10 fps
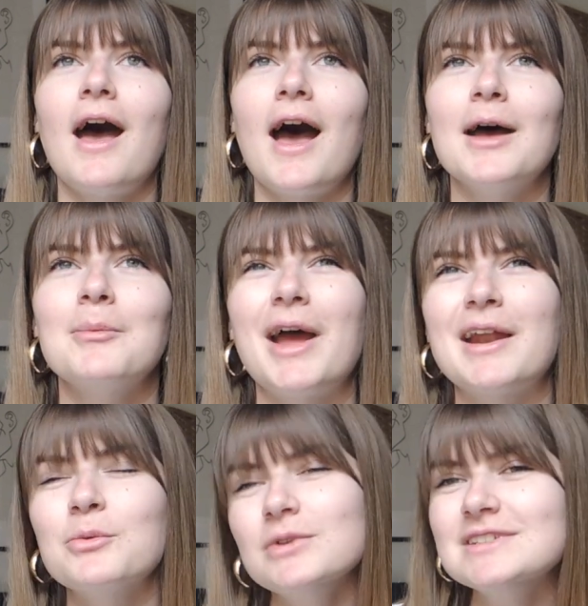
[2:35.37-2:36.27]
And
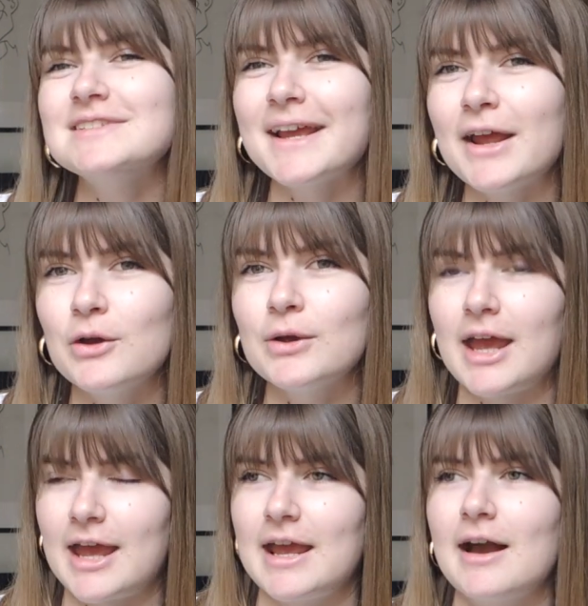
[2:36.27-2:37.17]
I want to say
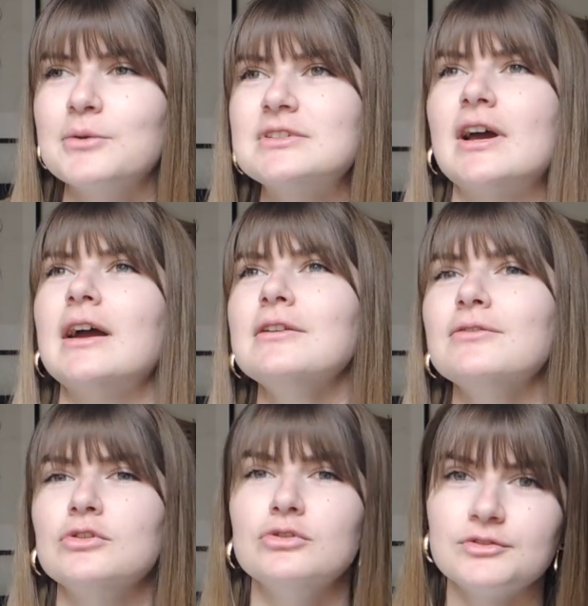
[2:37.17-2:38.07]
okay. I was kind
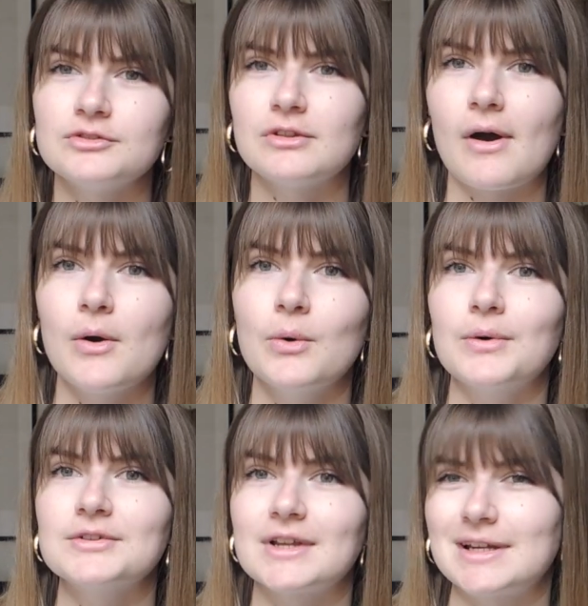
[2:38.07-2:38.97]
of used to the
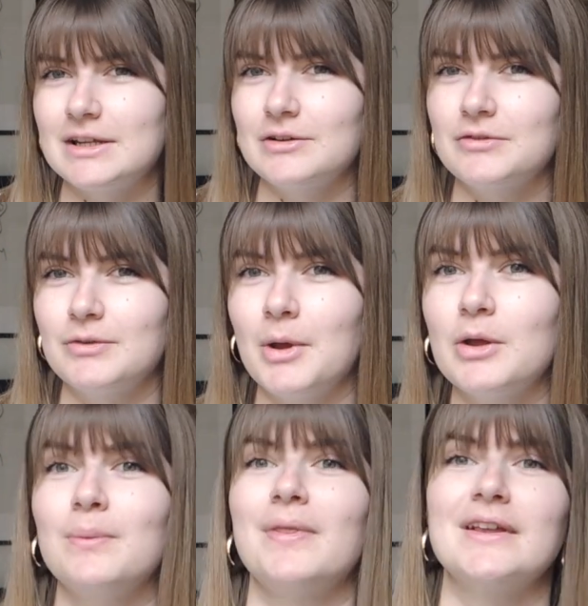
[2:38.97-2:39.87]
whole studying from
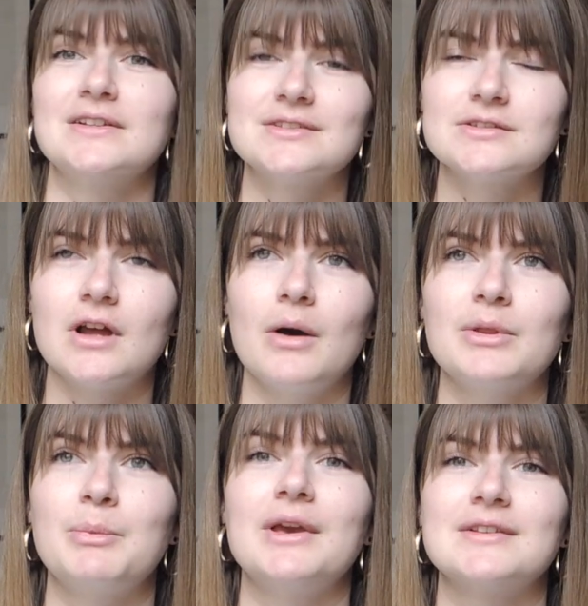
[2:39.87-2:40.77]
home thing to start
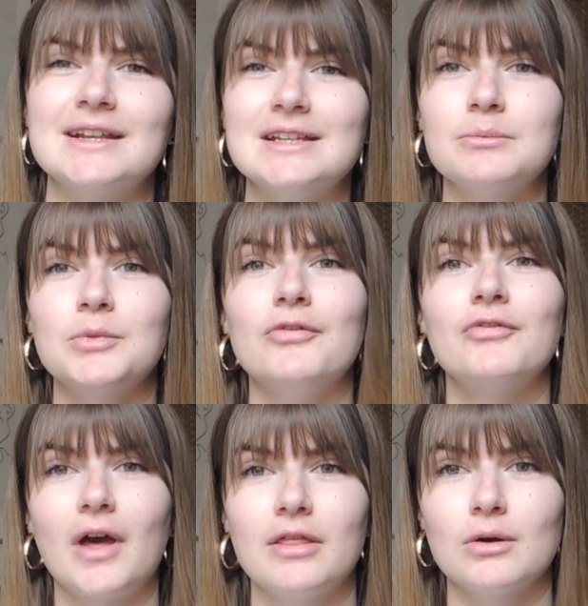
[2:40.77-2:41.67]
with, because I did move
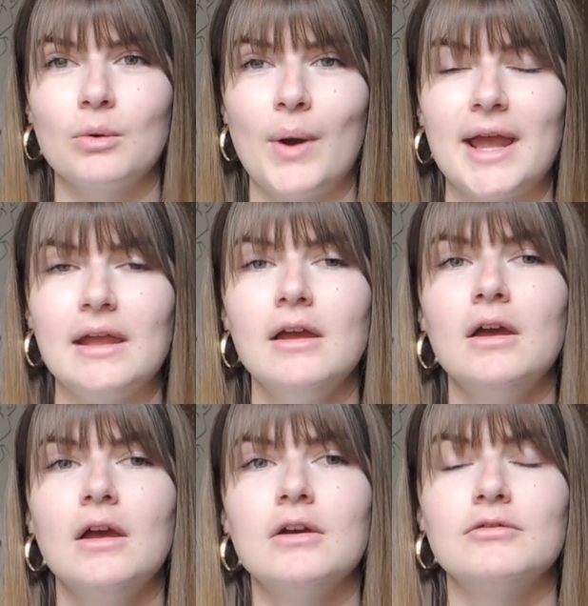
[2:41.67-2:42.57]
further away
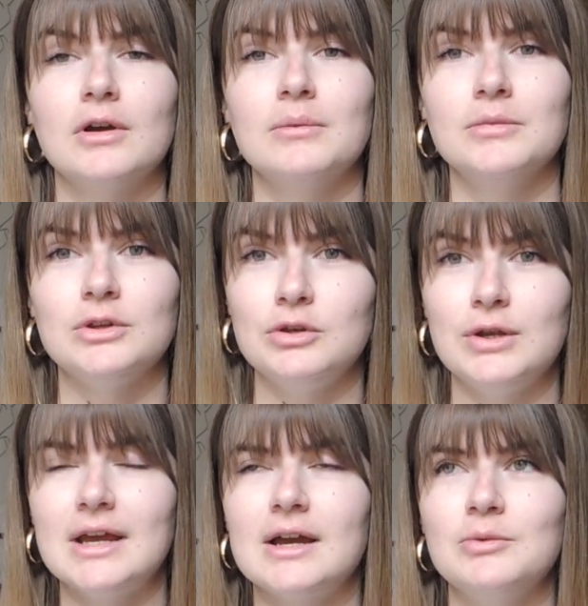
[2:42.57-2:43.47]
from
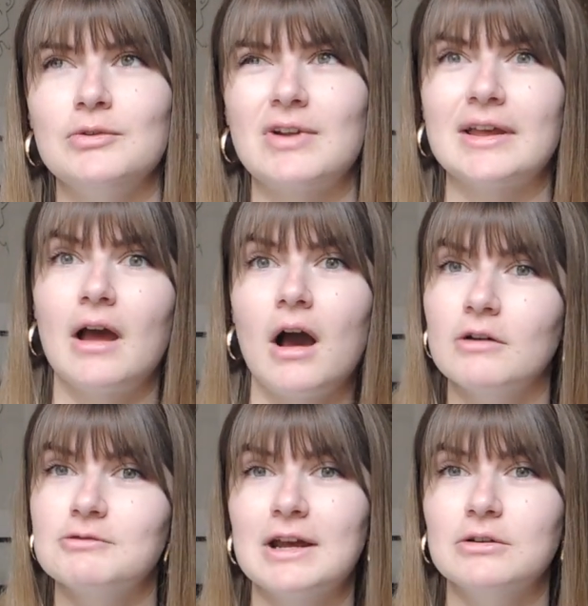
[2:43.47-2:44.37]
uni. I moved like a
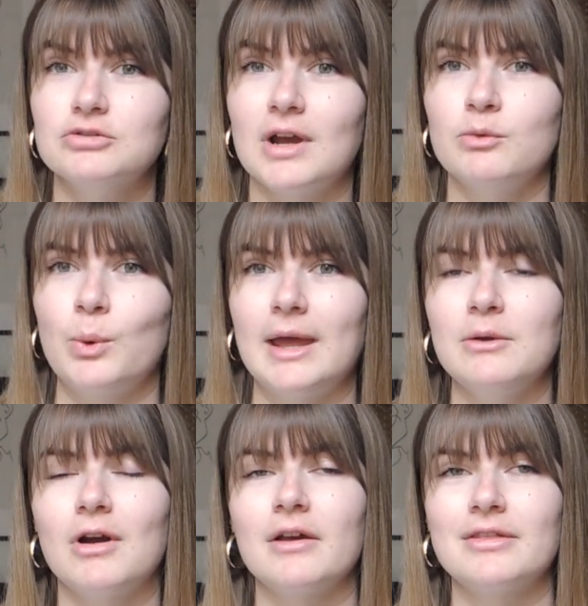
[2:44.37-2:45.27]
half-an-hour drive away
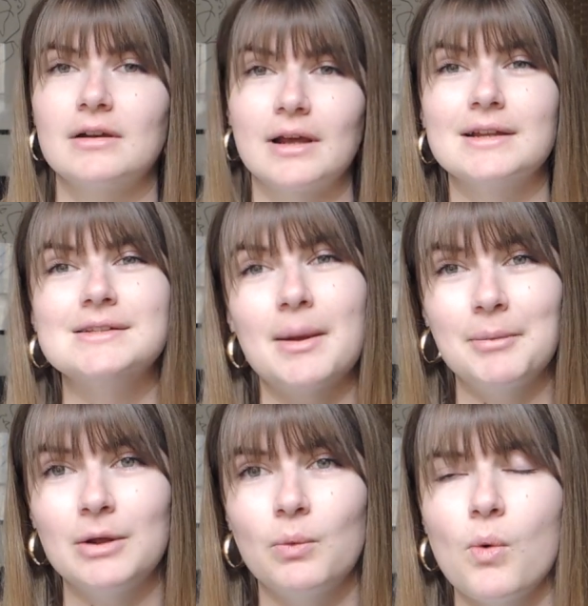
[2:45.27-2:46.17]
rather than like a
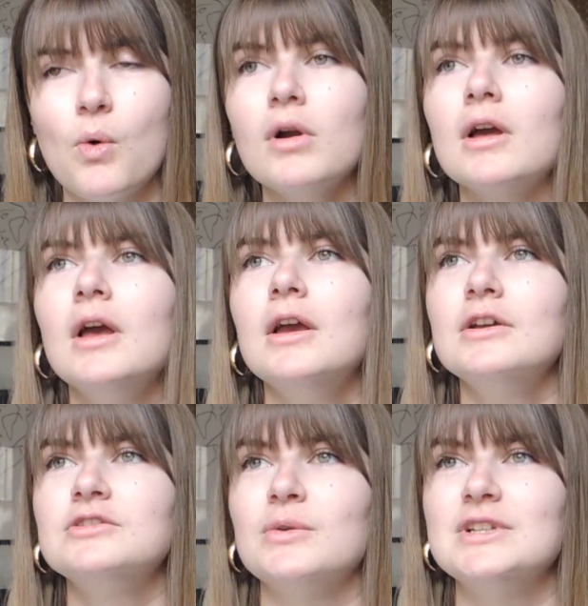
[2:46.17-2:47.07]
10-minute walk,
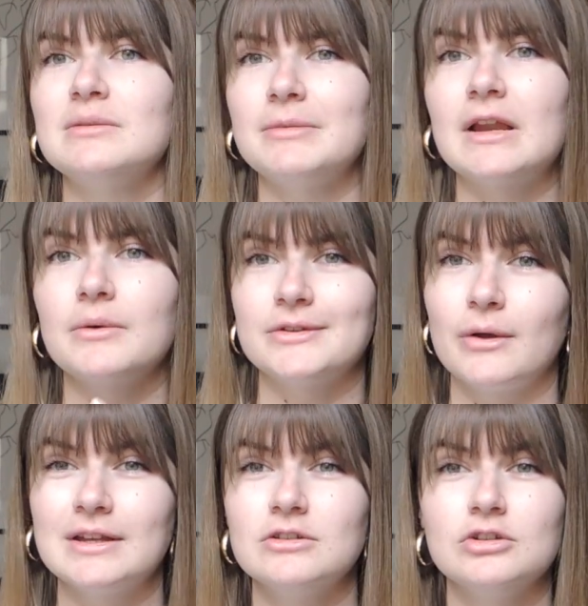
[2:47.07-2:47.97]
so it did mean I was
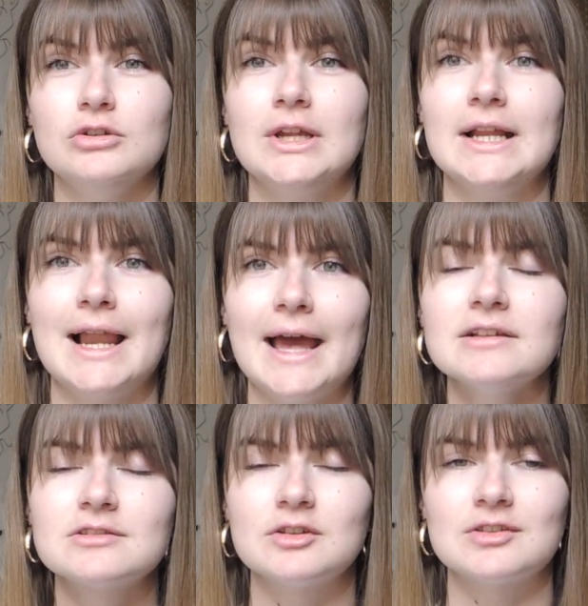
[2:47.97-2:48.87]
going into uni
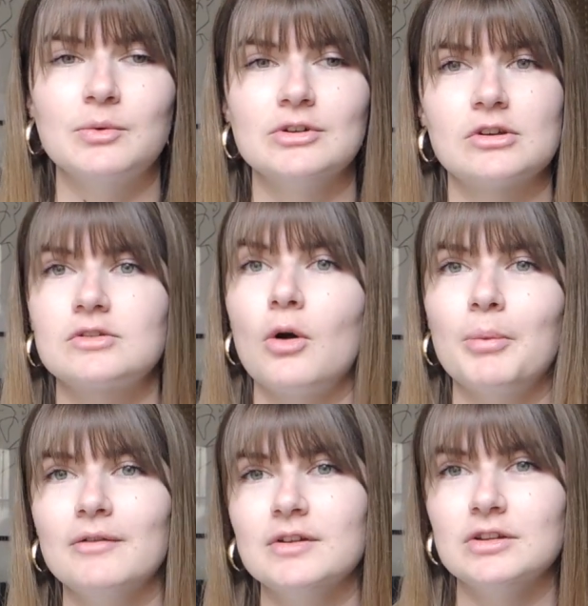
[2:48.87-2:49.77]
less, because I wouldn't just
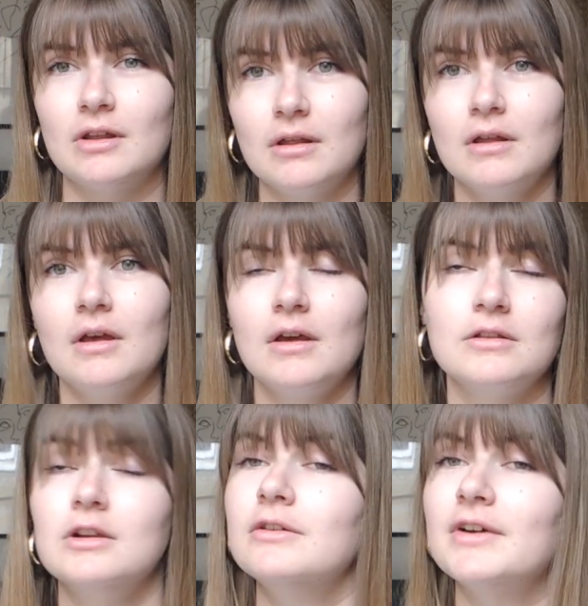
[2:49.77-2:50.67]
hop over to
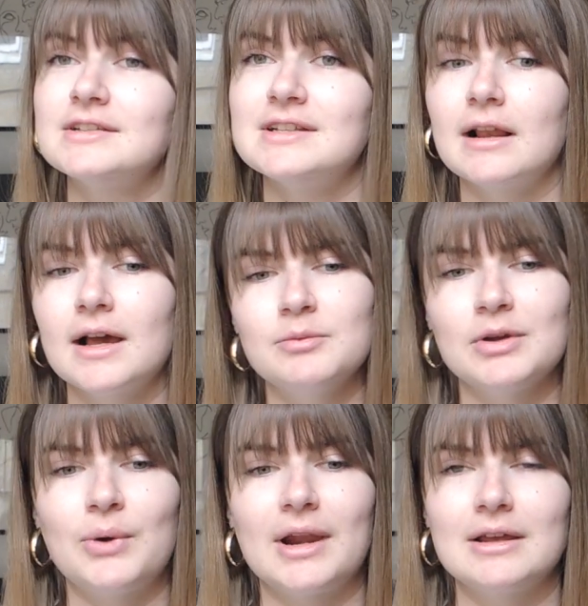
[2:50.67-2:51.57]
the university
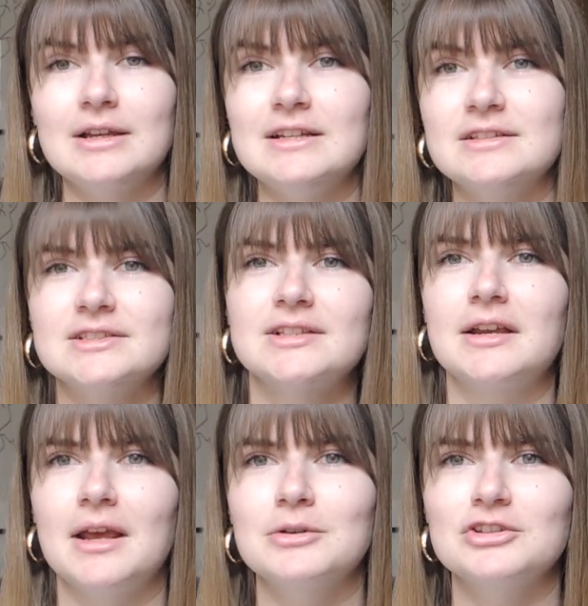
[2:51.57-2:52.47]
library when I needed to
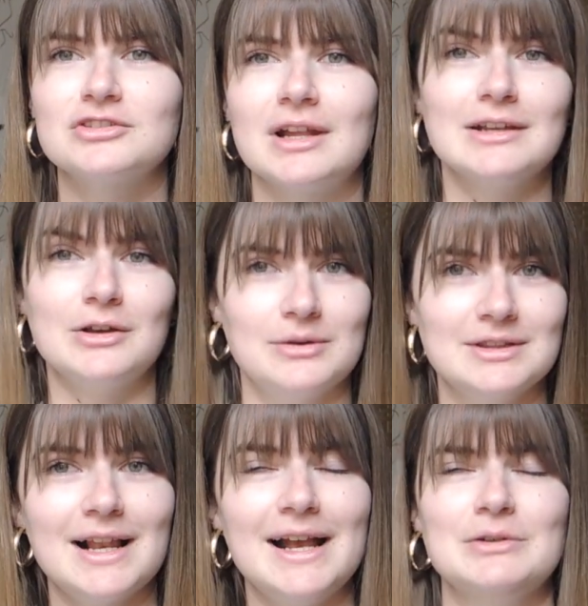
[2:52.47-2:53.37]
study. I would just like go
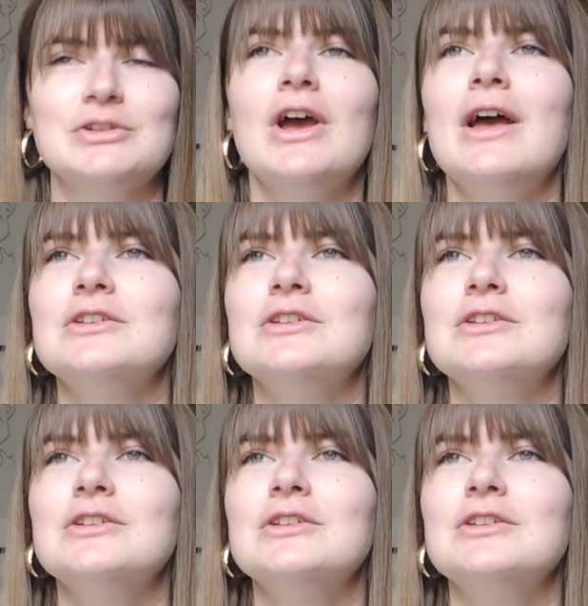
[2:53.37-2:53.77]
in the lounge.